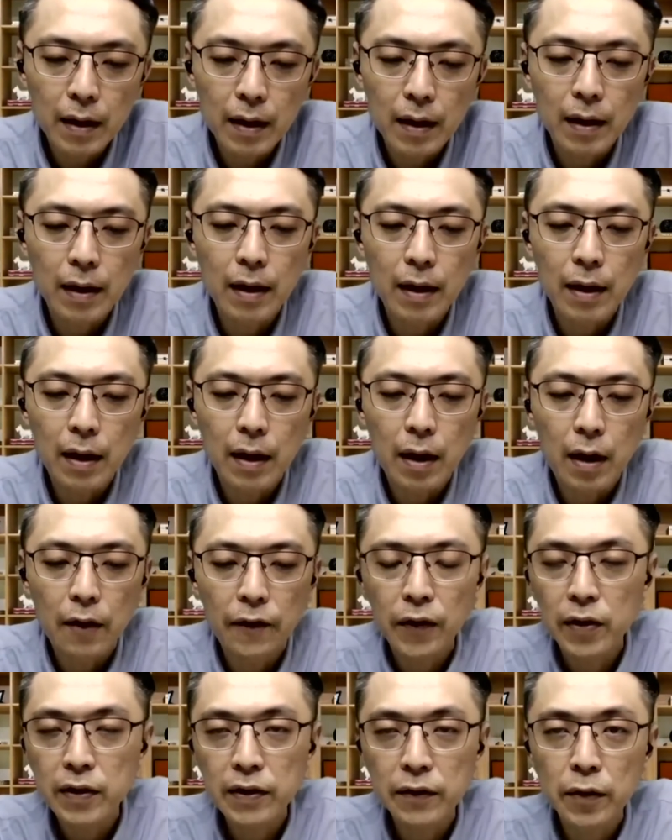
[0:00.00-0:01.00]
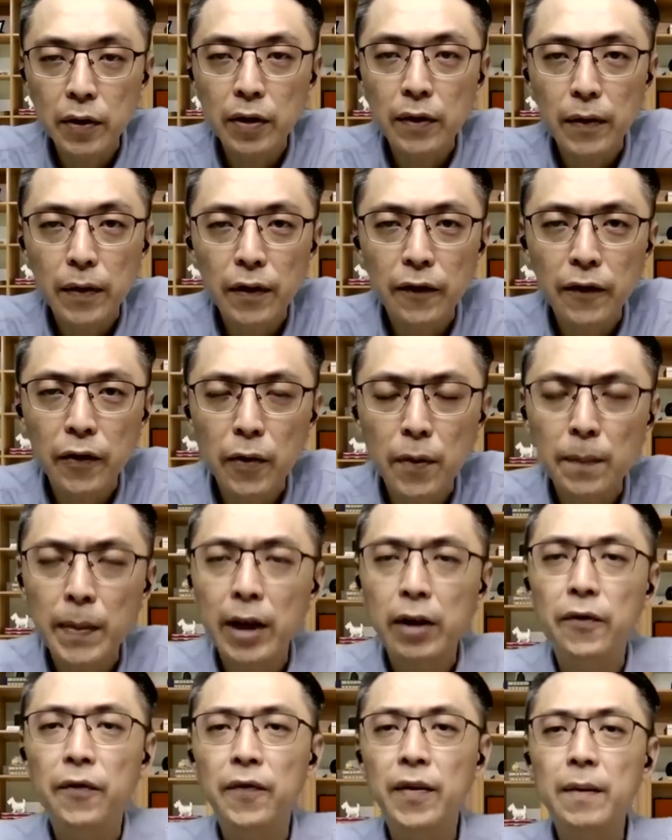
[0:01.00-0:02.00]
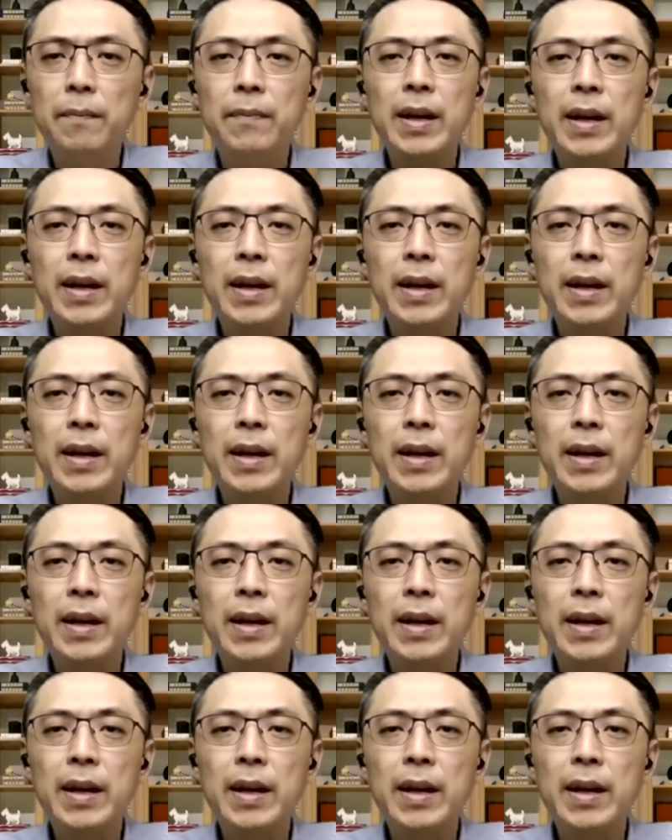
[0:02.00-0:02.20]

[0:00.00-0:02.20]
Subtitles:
of course, if you want to buy to flip,